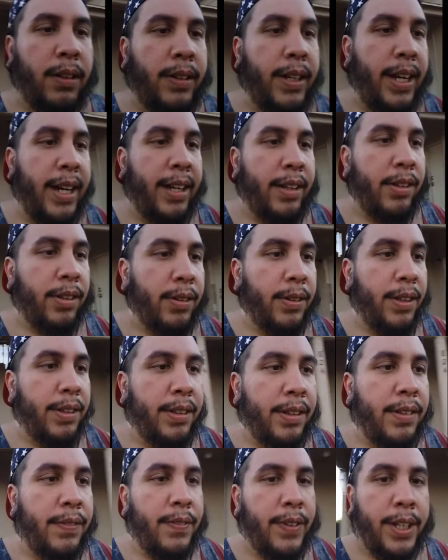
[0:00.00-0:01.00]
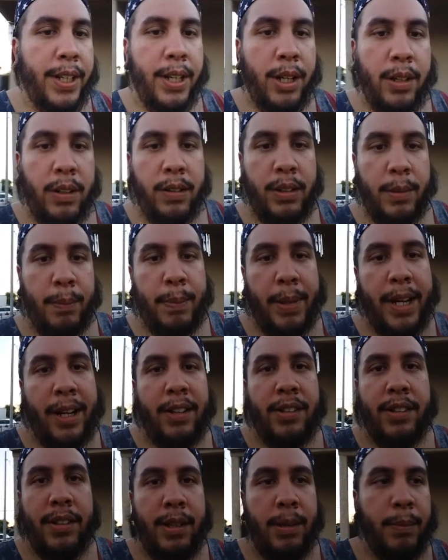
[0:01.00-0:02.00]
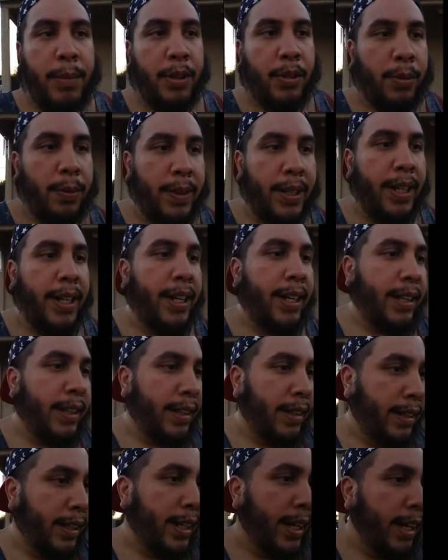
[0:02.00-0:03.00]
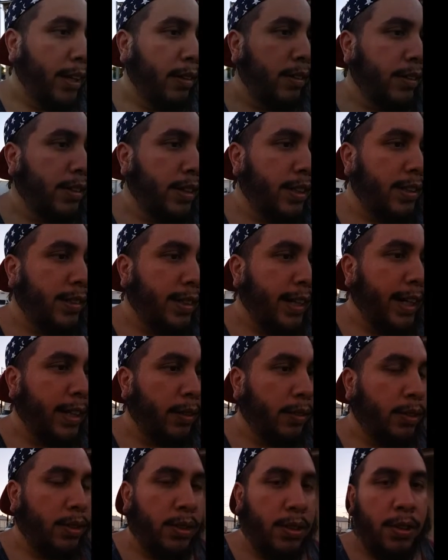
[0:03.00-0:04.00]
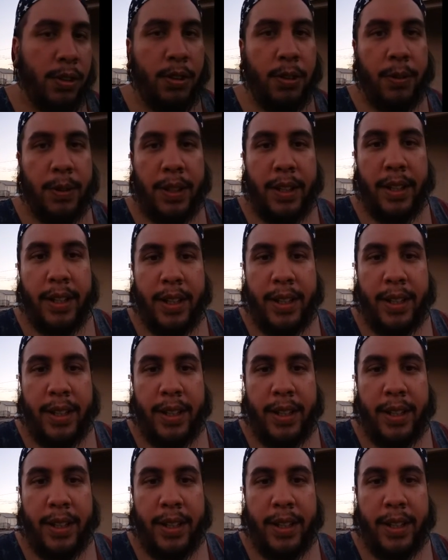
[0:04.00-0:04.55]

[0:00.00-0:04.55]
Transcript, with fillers: Okay, so this is video comparison between the L G Stylo two